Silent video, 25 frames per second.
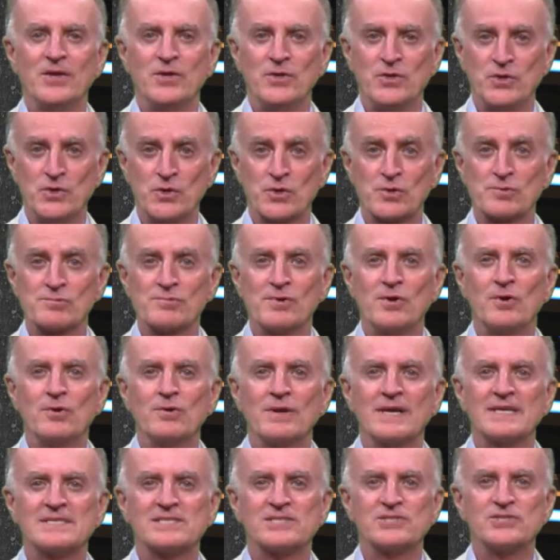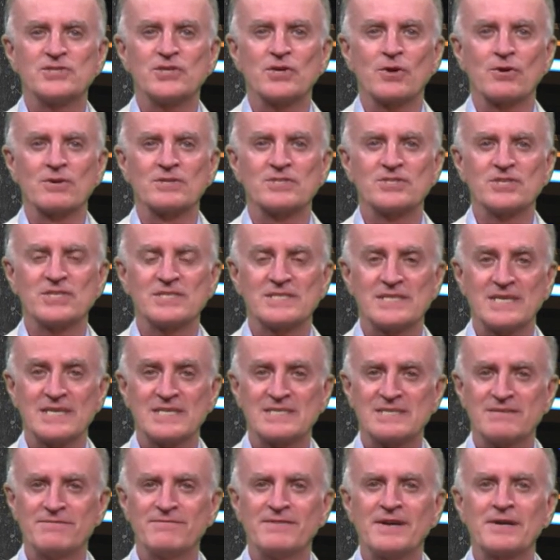Your role as a geologist
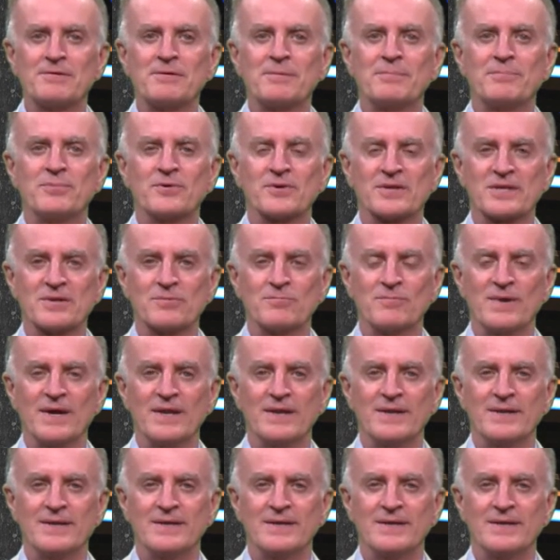is a very important one.